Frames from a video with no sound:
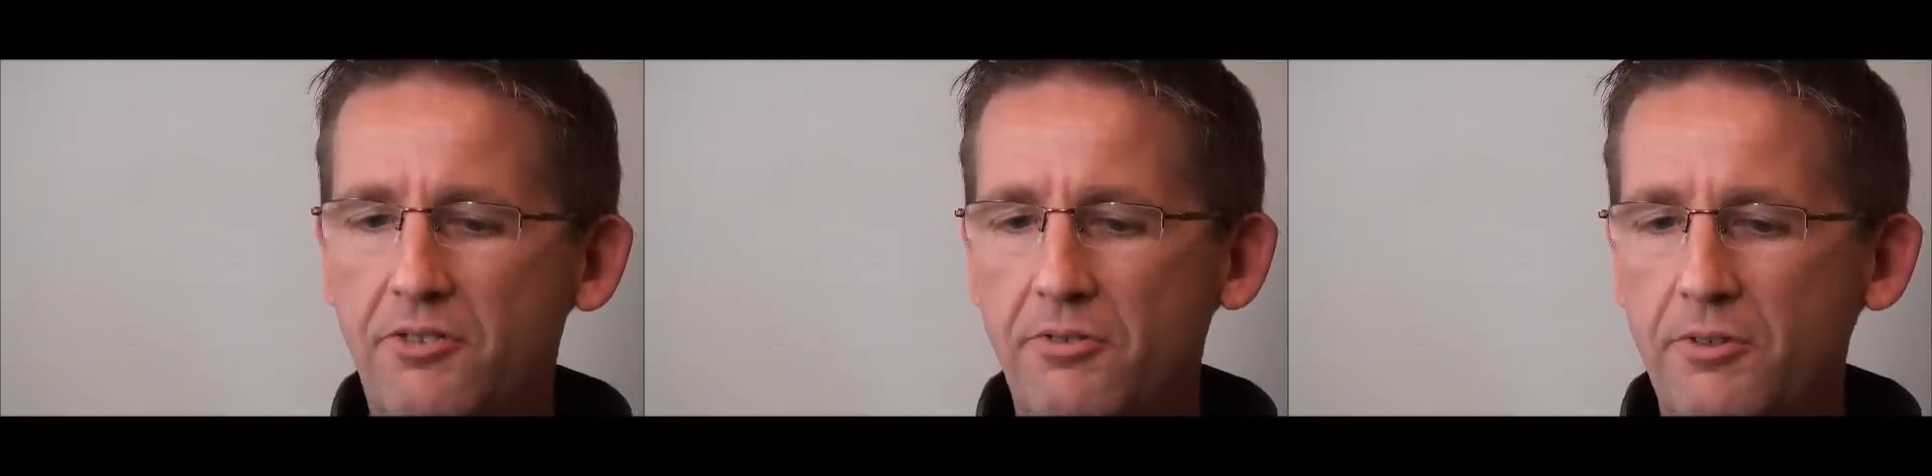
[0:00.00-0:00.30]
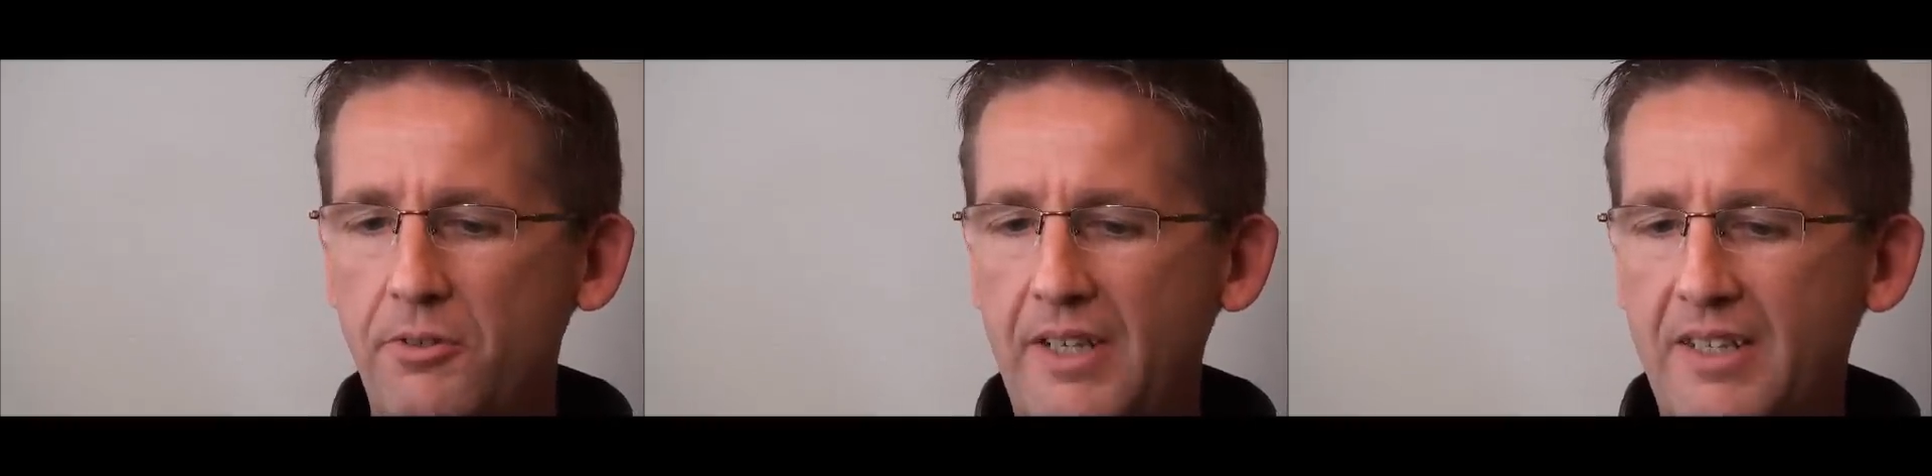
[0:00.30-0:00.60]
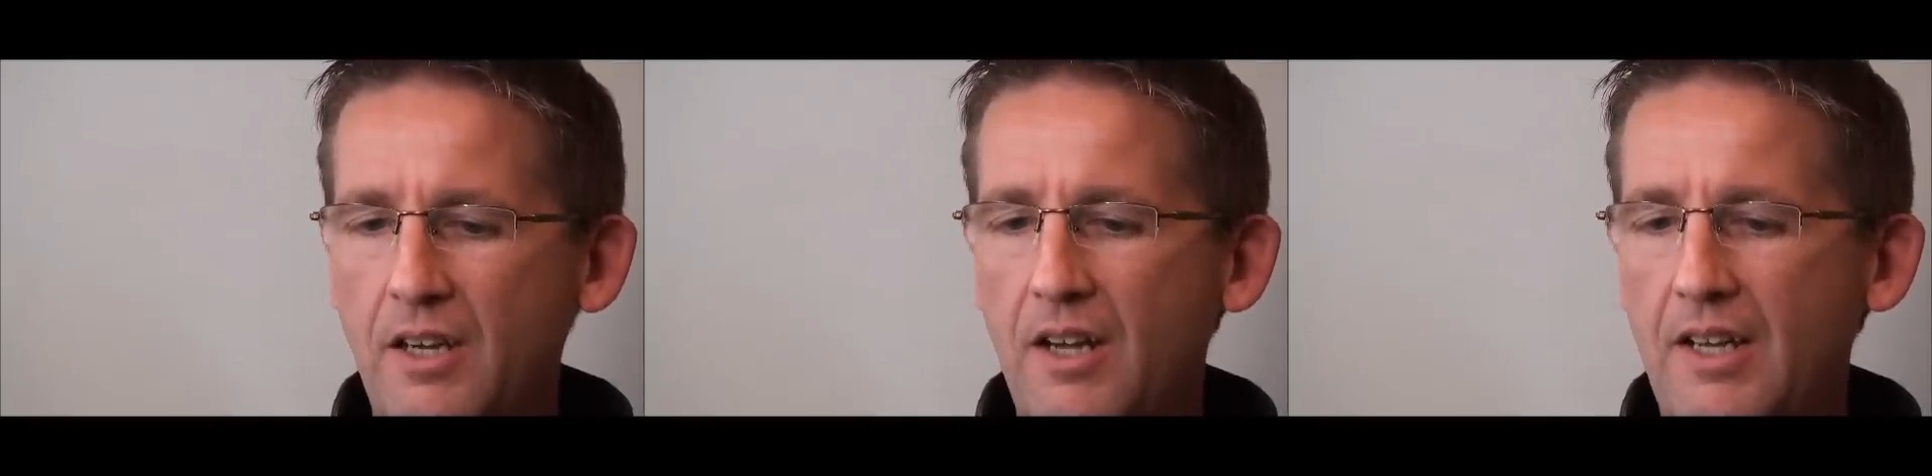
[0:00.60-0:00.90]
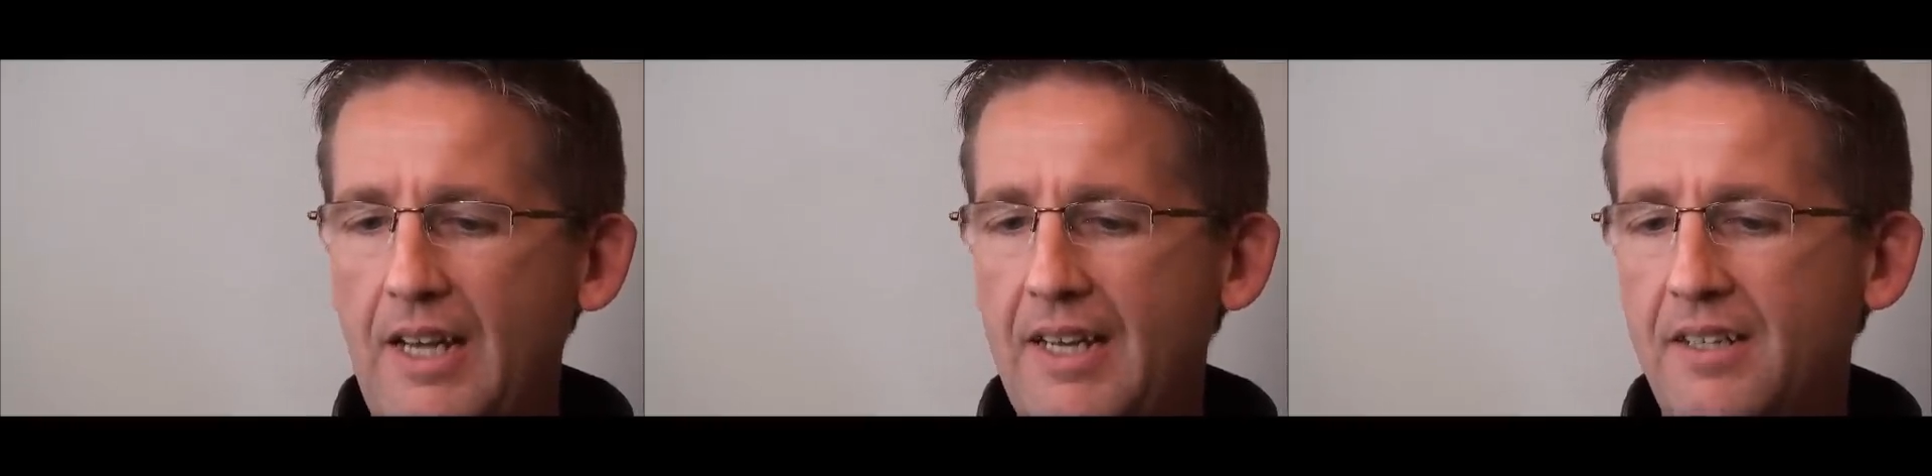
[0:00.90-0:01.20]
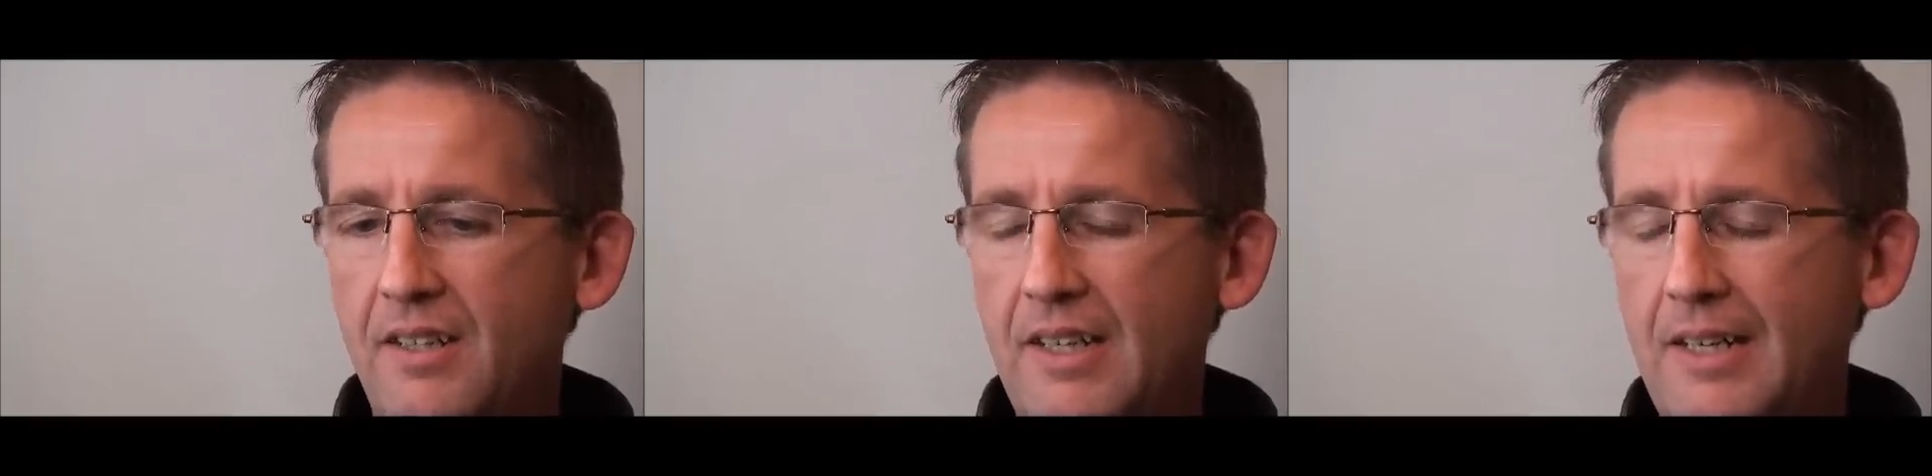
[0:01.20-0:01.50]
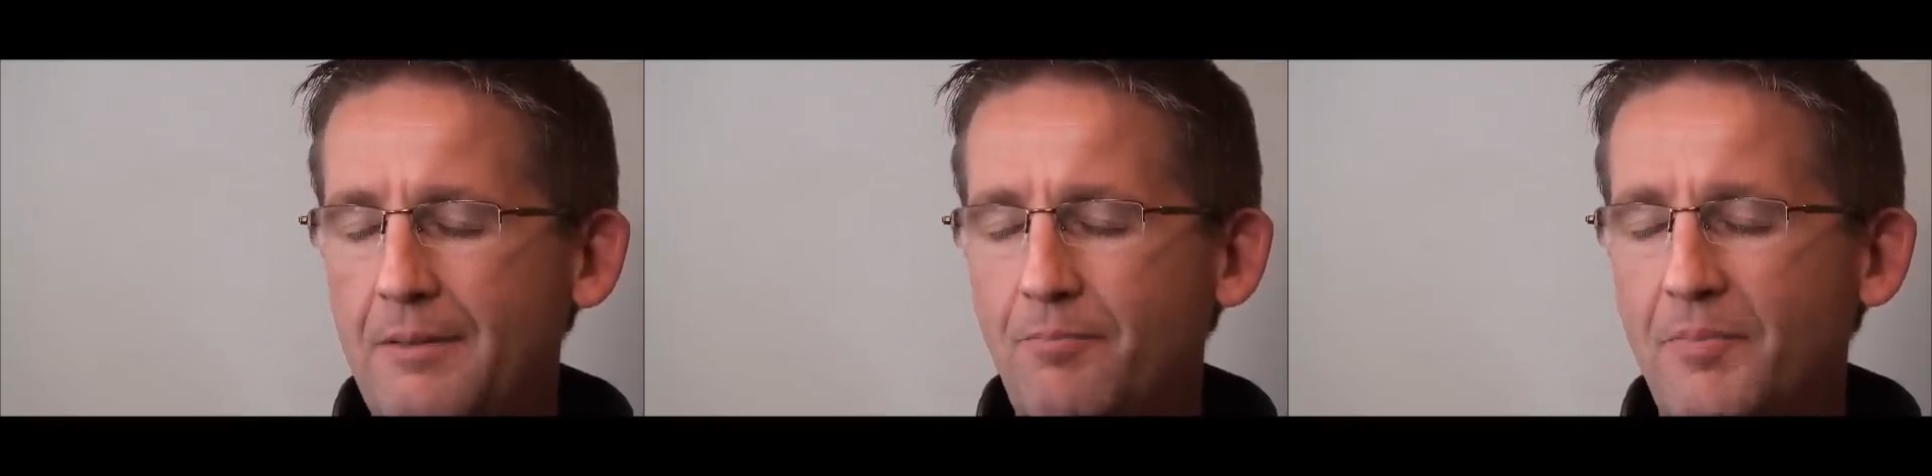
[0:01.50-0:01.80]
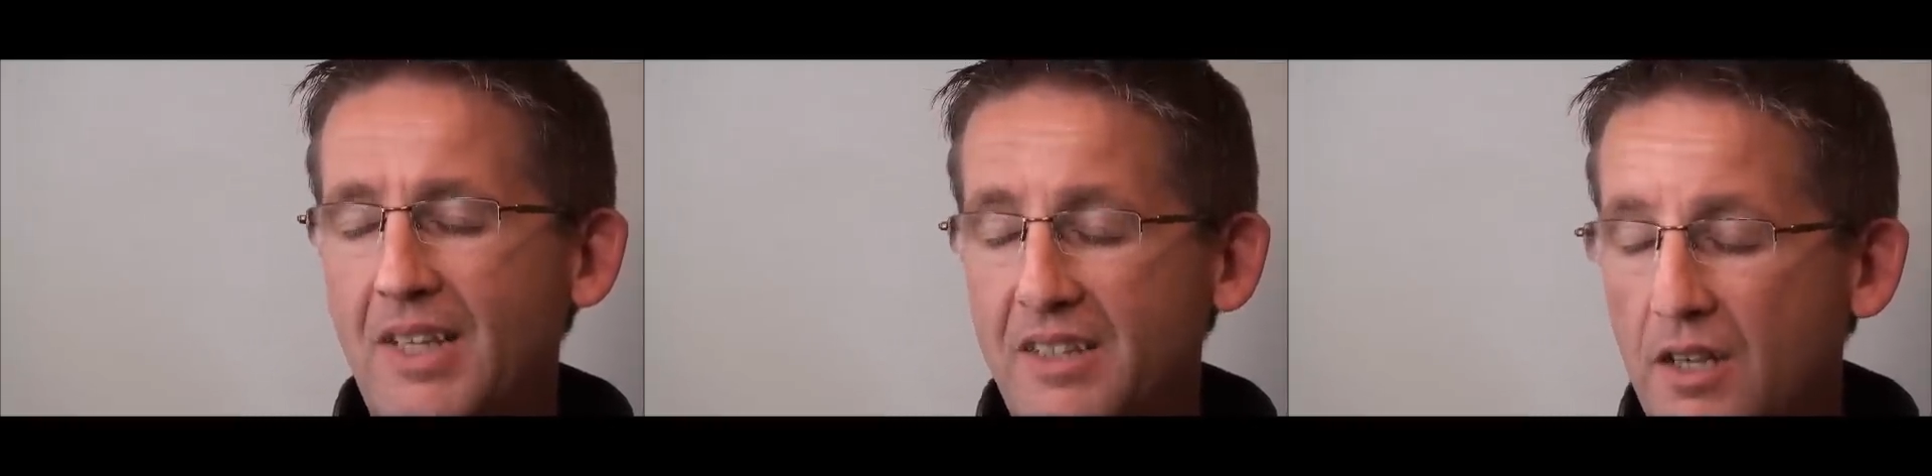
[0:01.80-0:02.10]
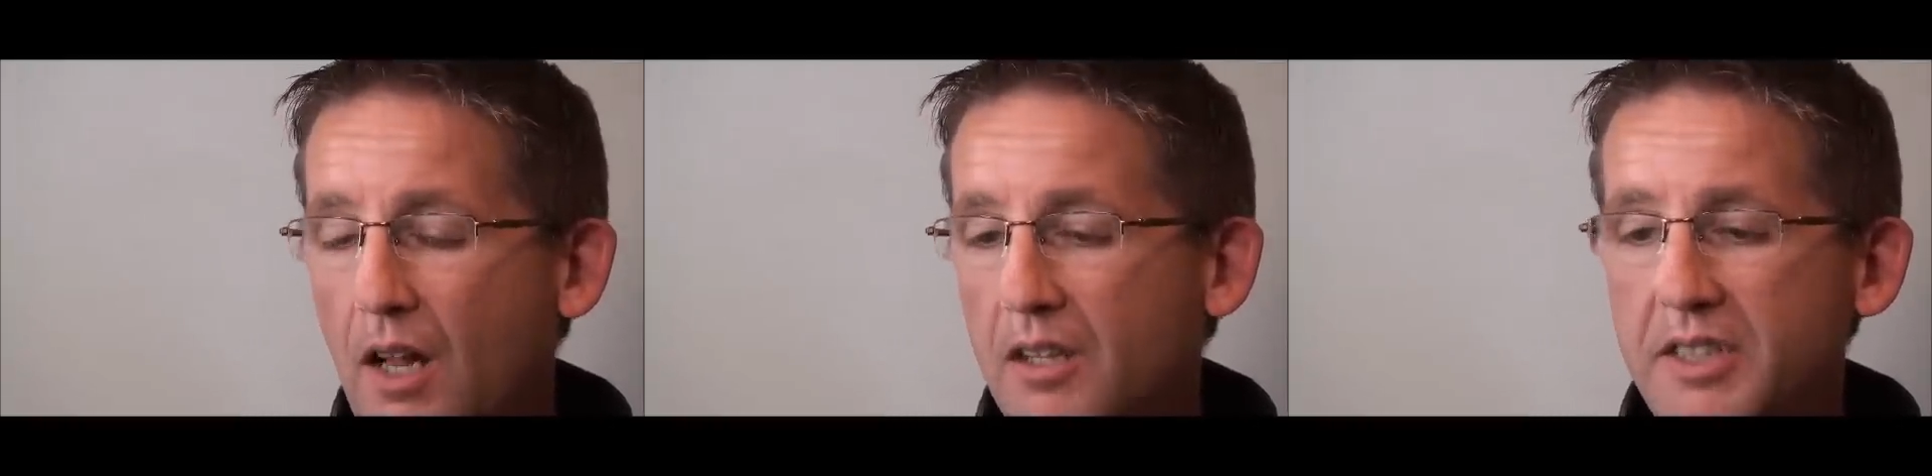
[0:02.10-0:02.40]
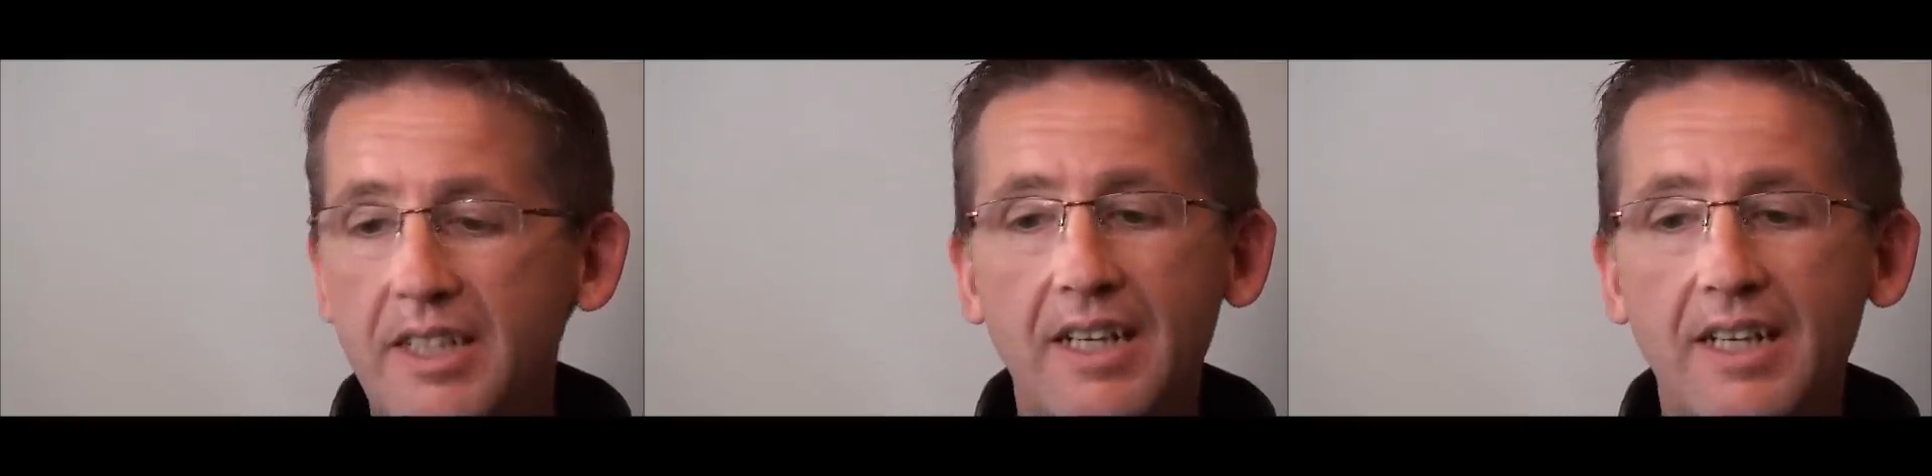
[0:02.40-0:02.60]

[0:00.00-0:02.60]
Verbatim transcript: through acknowledging